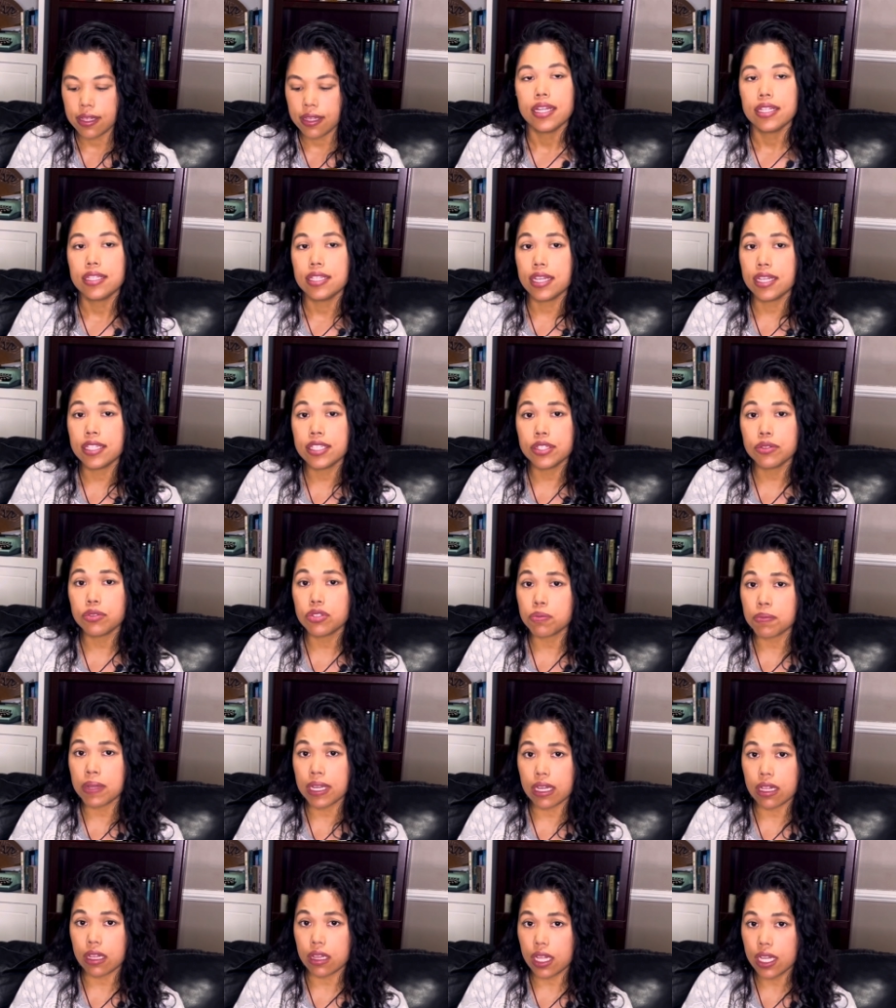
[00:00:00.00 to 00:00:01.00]
Then there was
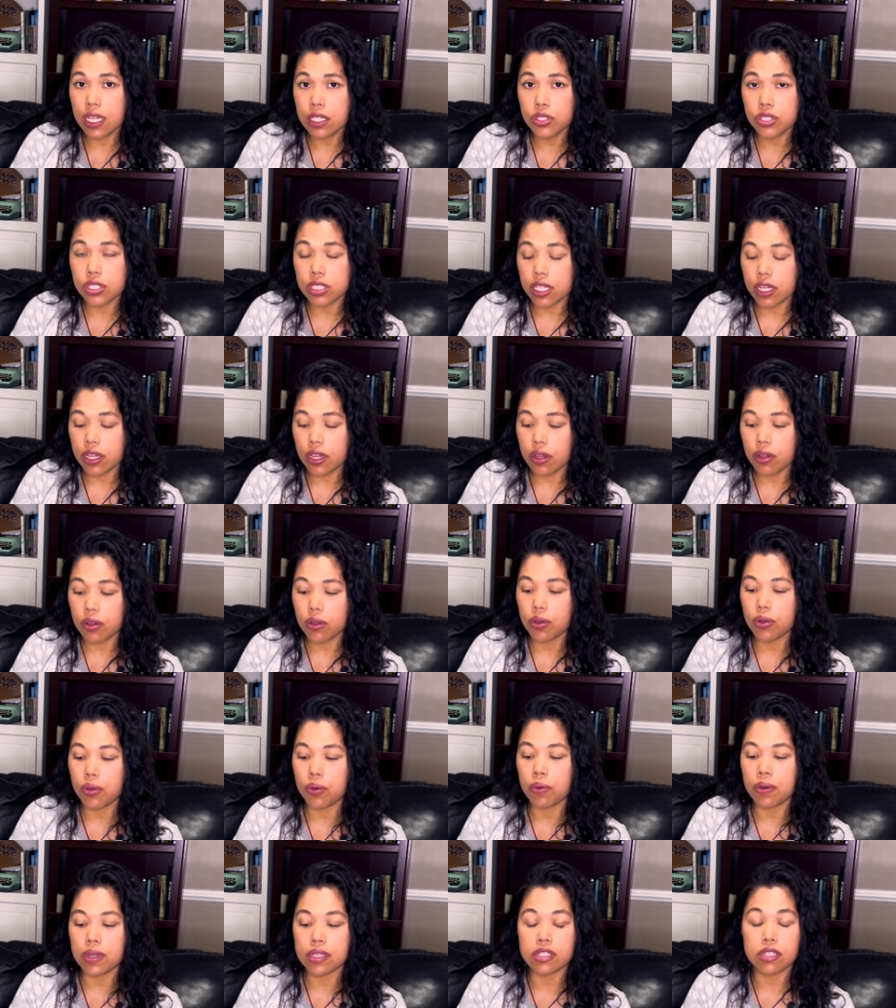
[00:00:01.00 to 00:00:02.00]
Michelangelo, who
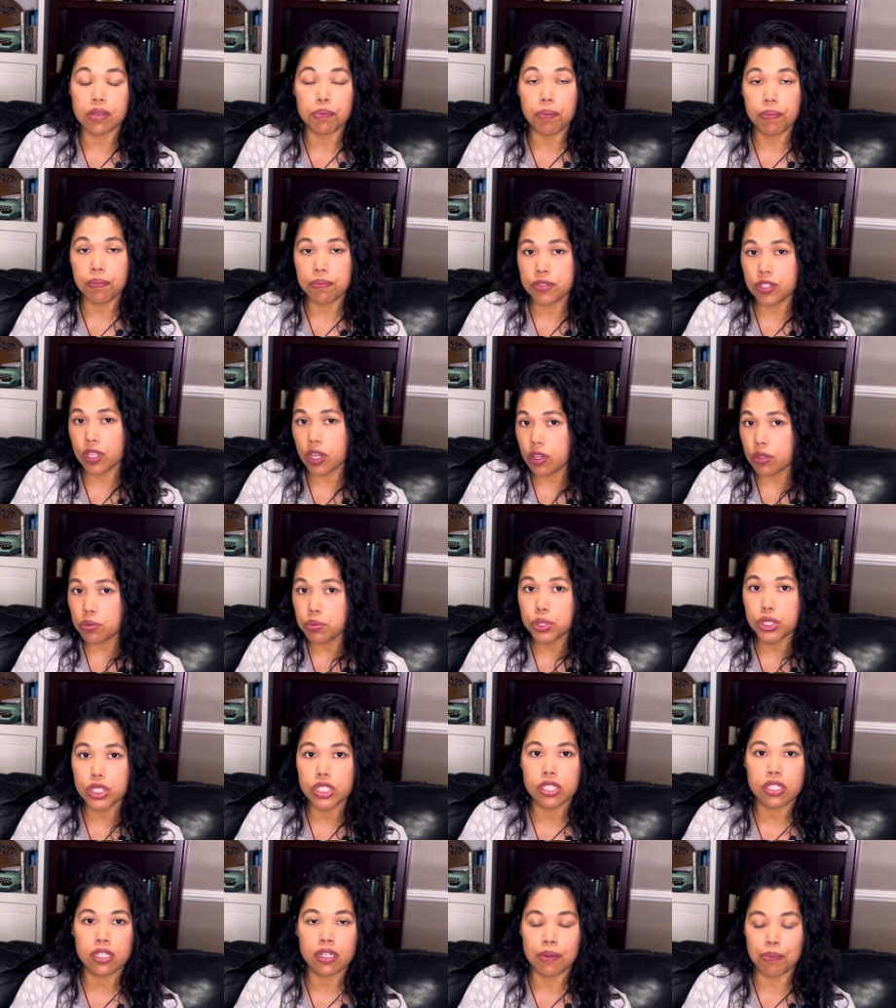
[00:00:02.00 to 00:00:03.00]
was a
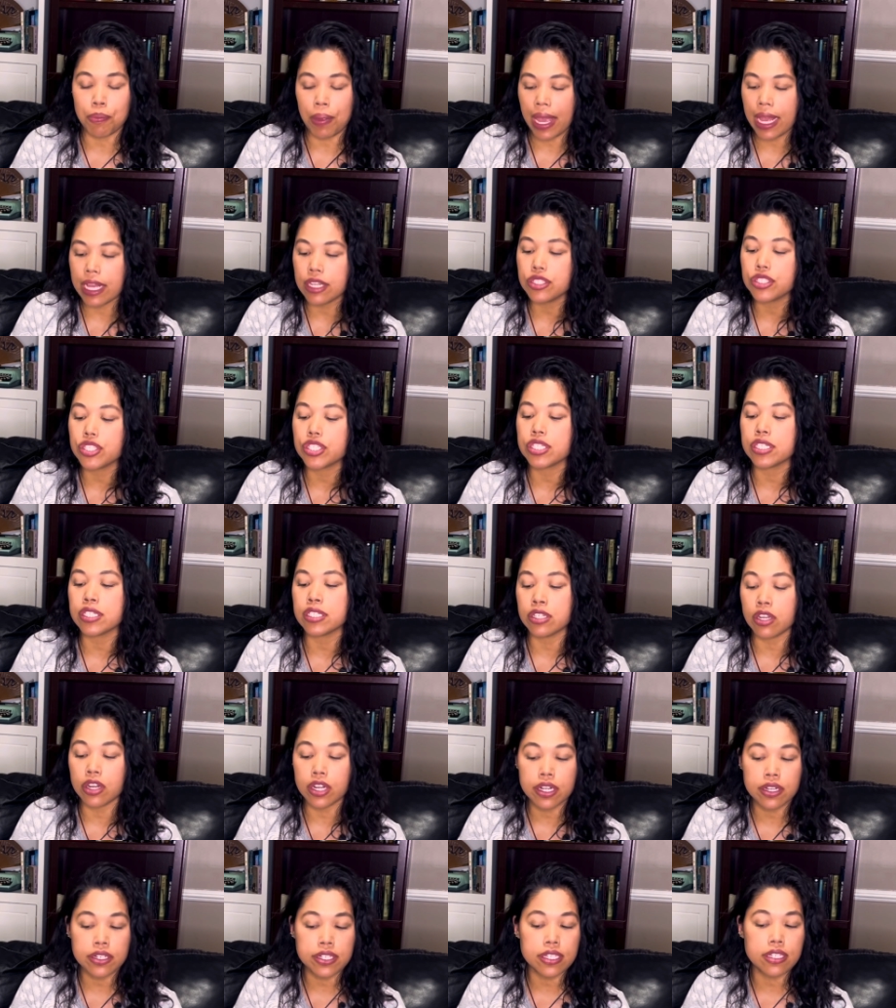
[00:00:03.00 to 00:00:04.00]
sculptor, a painter, an
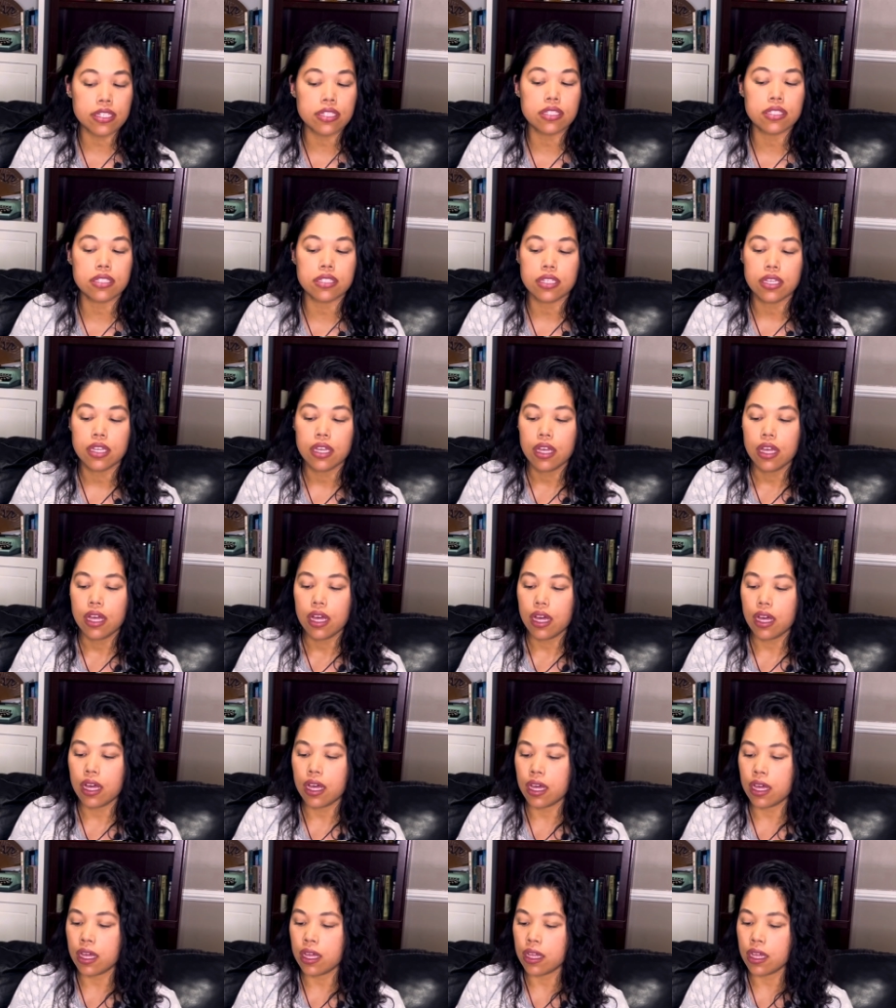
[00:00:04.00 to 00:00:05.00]
artist,
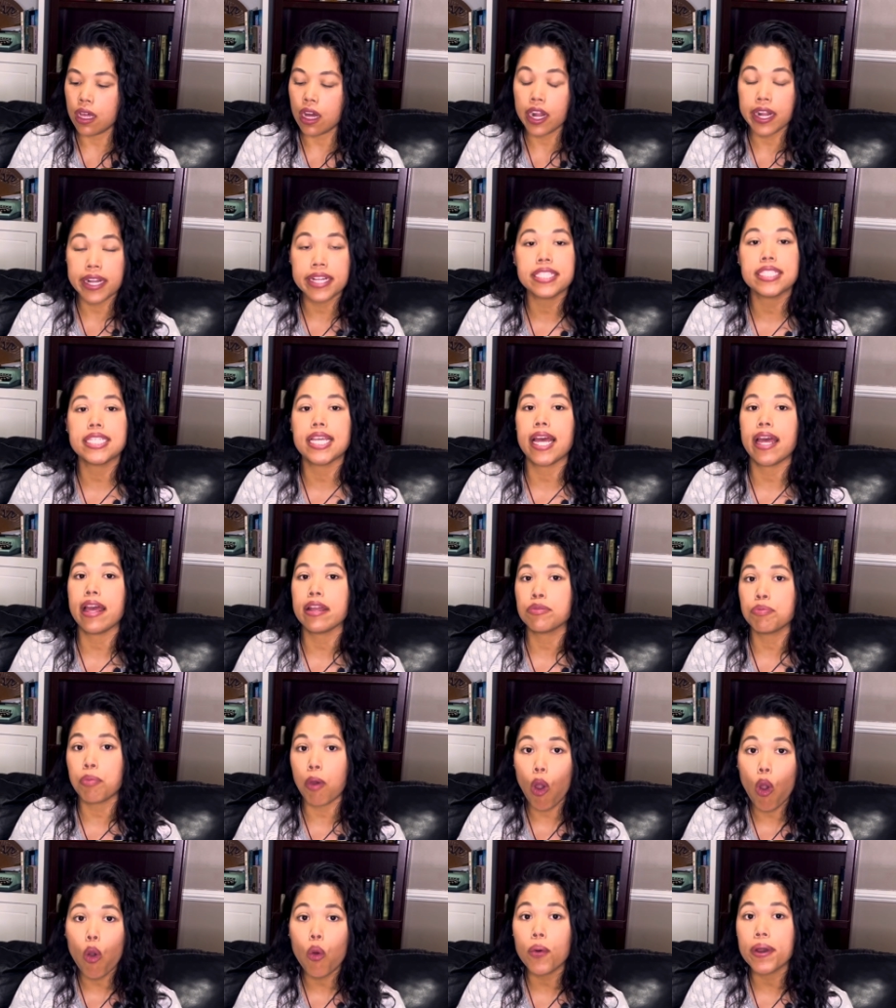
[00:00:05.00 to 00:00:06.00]
architect,
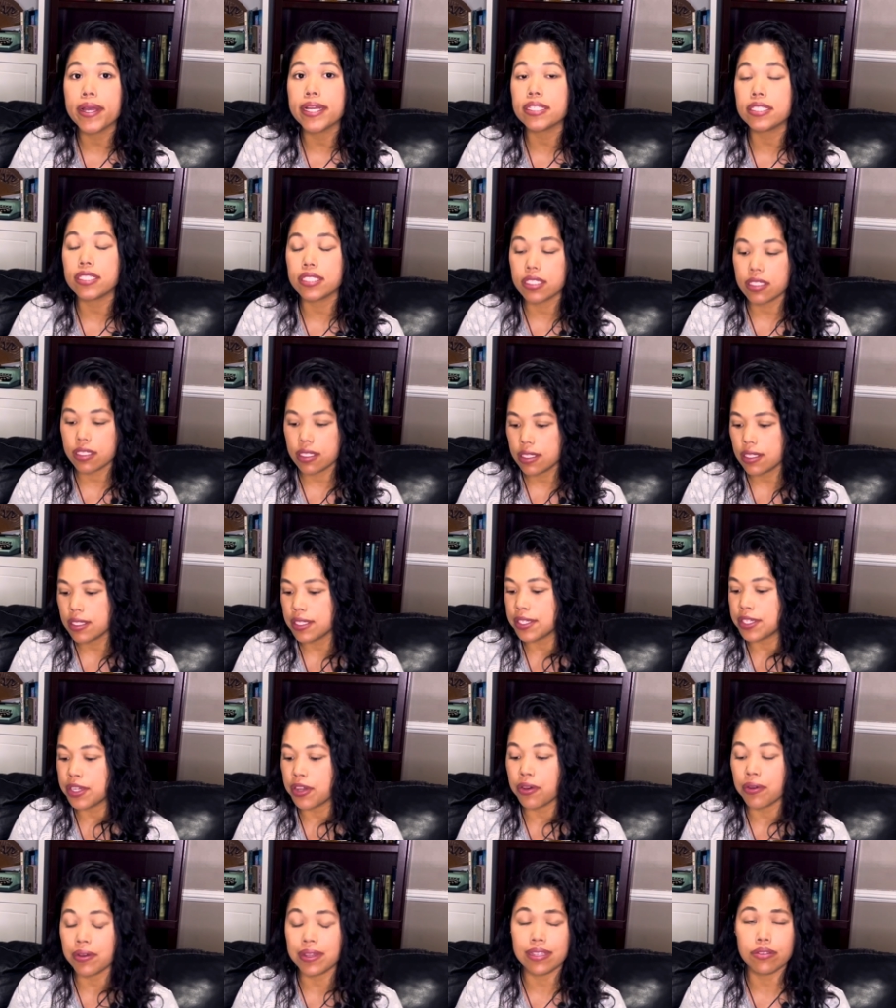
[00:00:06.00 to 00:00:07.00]
poet. He
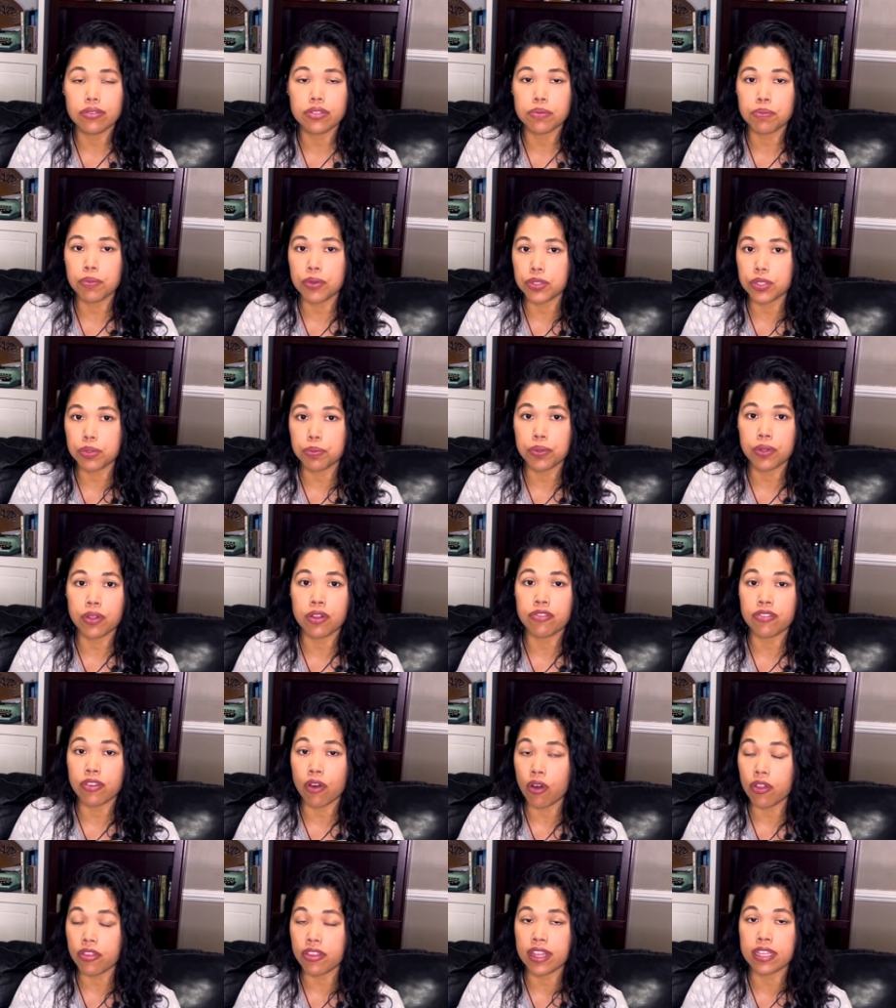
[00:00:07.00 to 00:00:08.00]
was multiple of
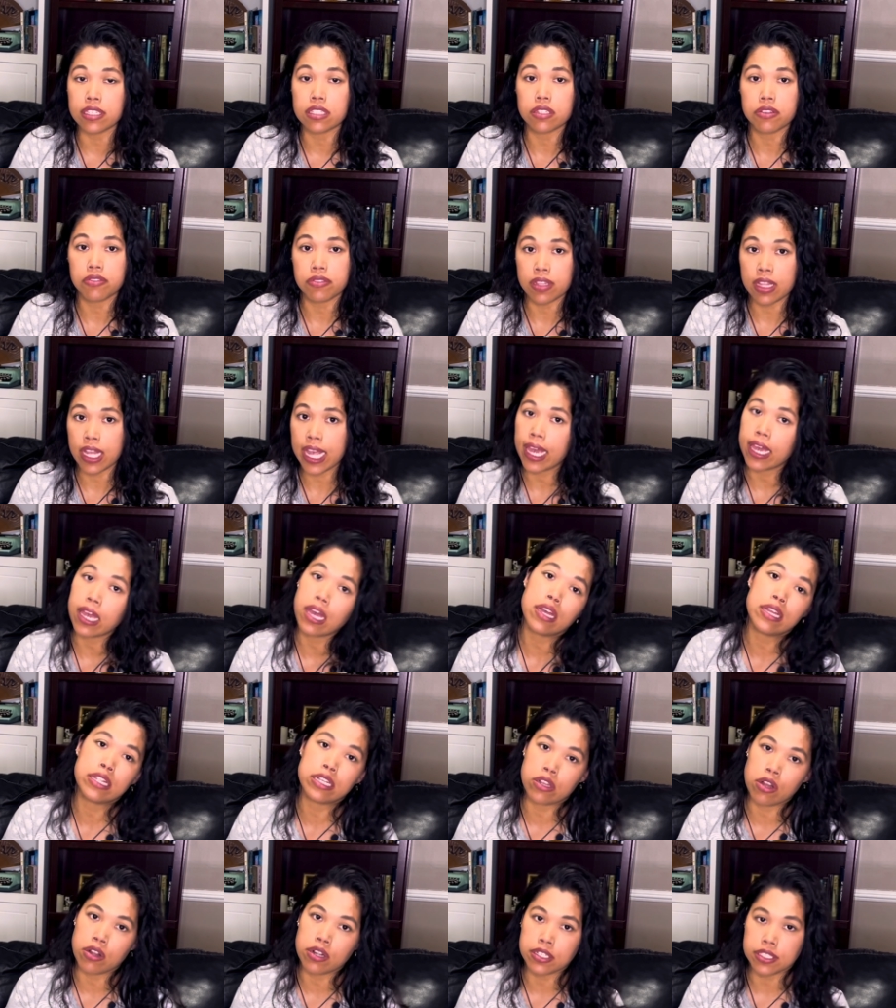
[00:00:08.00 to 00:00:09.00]
all things of like
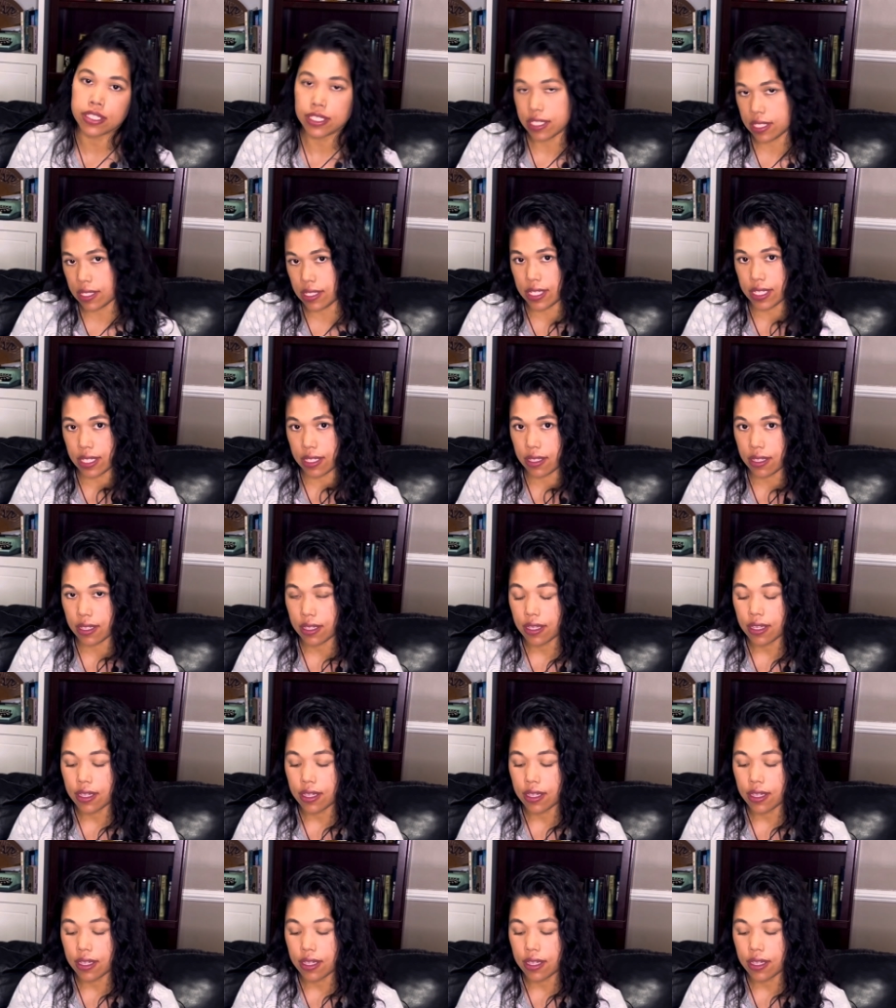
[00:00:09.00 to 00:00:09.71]
an artistic.